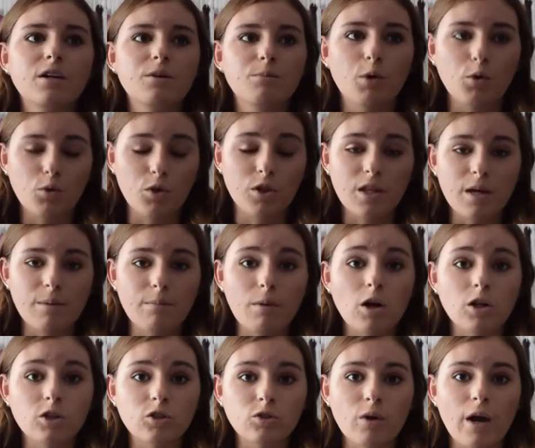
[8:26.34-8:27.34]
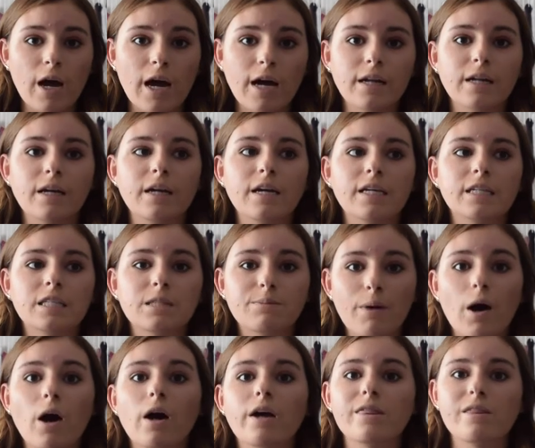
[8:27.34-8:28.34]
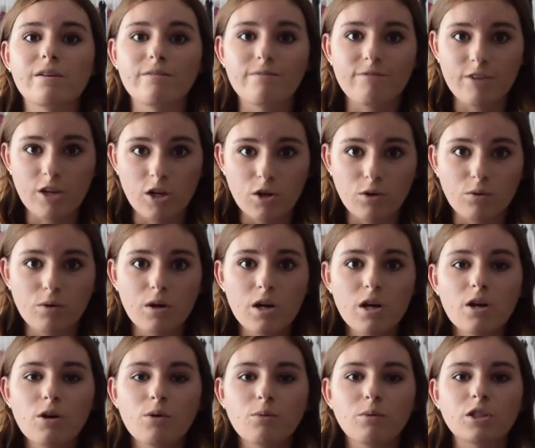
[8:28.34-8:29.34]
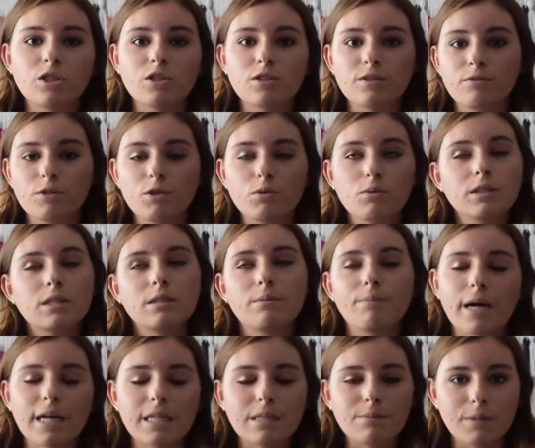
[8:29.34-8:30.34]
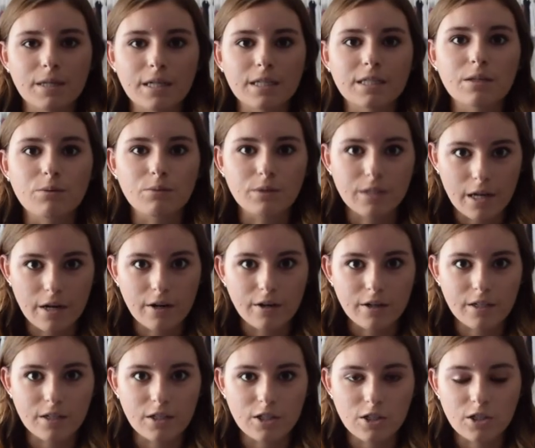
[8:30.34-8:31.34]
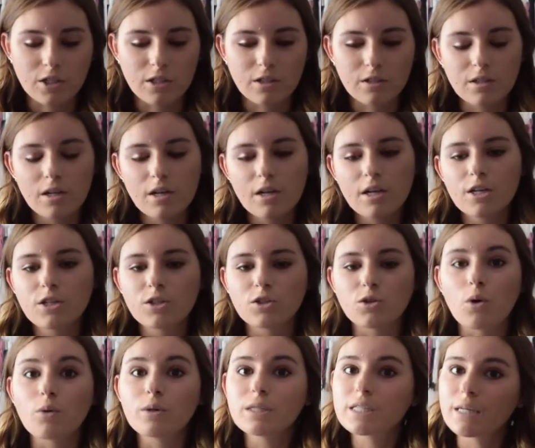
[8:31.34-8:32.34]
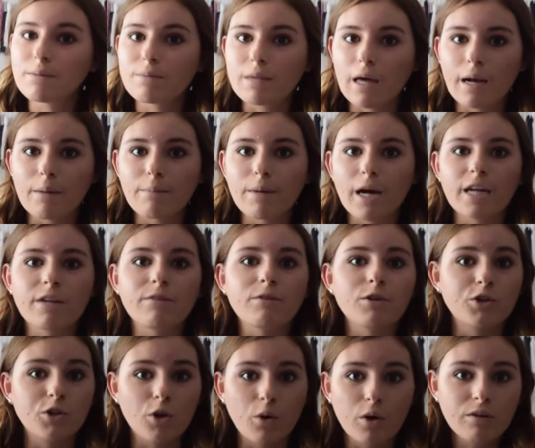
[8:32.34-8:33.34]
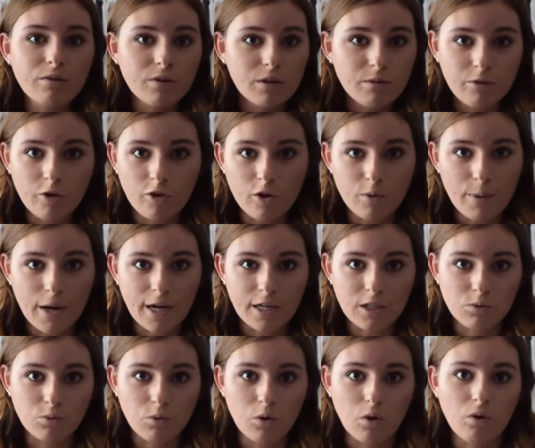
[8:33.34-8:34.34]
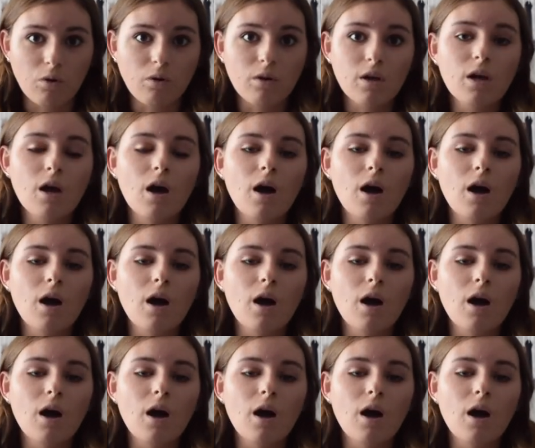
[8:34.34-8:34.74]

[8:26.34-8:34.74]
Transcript: both of them also had a spot in the view, which the view was the best because it was air conditioned. So always keep that in mind if you're going for the PhotoPass role.